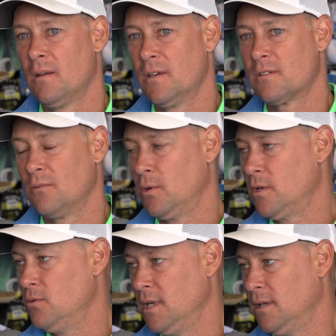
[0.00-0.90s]
they said, What
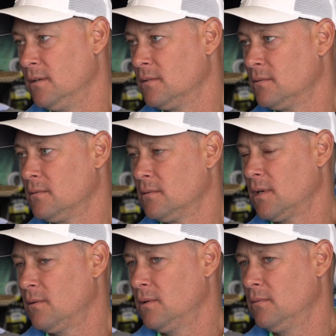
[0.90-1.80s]
do you need?
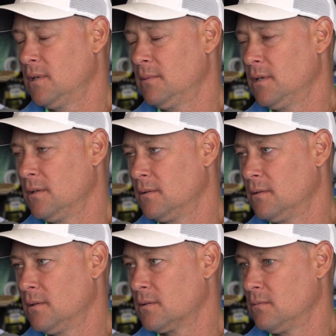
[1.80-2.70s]
And I went, What do you mean?
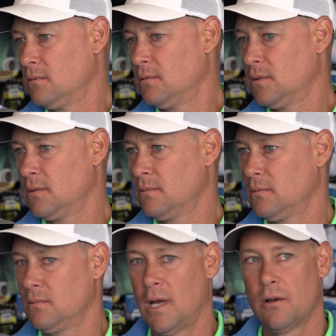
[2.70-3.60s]
They said, Well, what do you
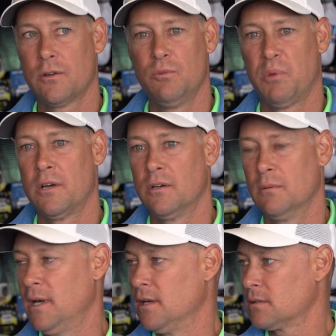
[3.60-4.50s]
how can you punt your
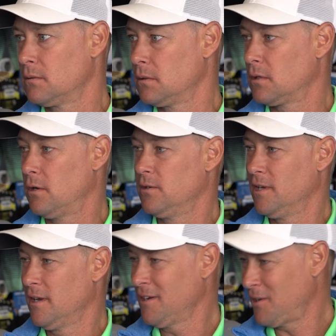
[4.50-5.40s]
best? I'm like, are you
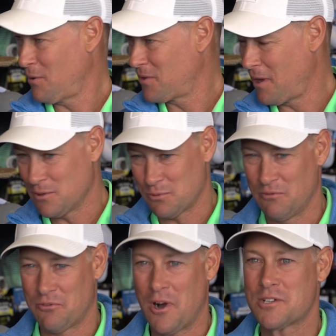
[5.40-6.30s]
kidding? Uh, that was
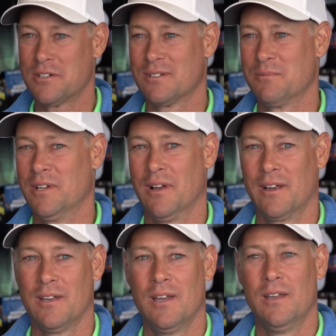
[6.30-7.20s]
refreshing to me.
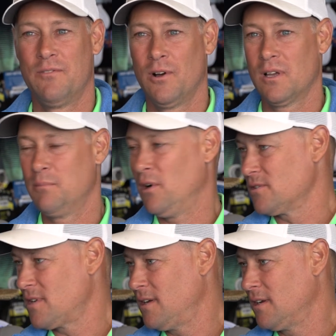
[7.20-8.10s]
Like it felt like Ball
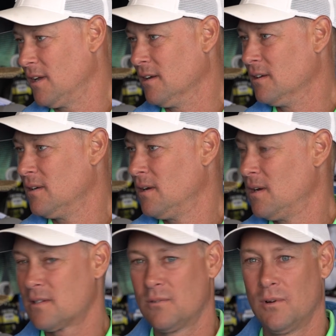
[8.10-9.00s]
State again.
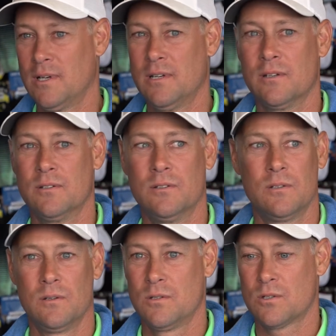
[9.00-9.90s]
I said, well, I need to
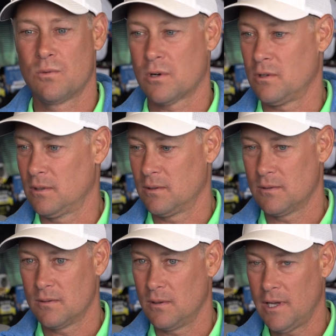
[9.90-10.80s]
just work on
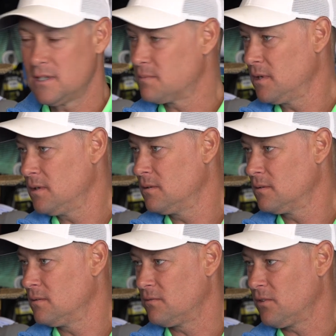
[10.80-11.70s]
leg speed
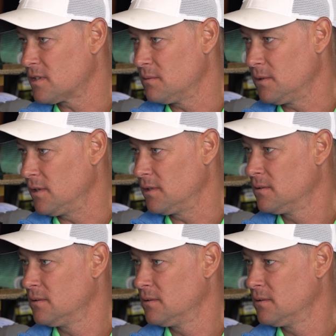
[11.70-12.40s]
and flexibility